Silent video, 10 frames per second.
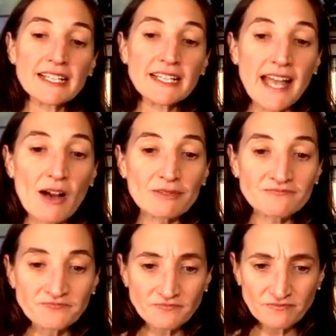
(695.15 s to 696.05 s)
Now,
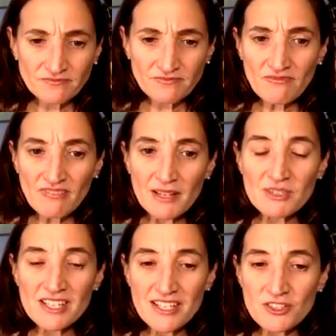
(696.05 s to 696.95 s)
it
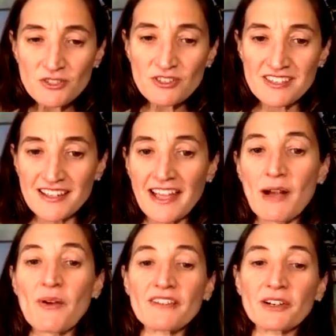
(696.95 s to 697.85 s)
was interesting,
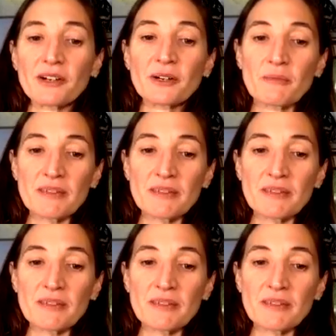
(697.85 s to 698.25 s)
however,